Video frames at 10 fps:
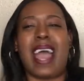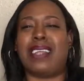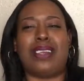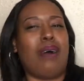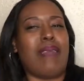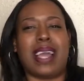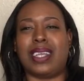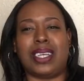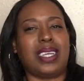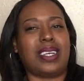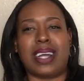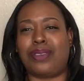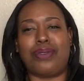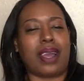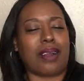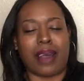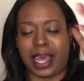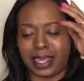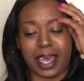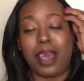I don't like that she tried to do that girl
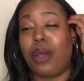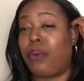like that.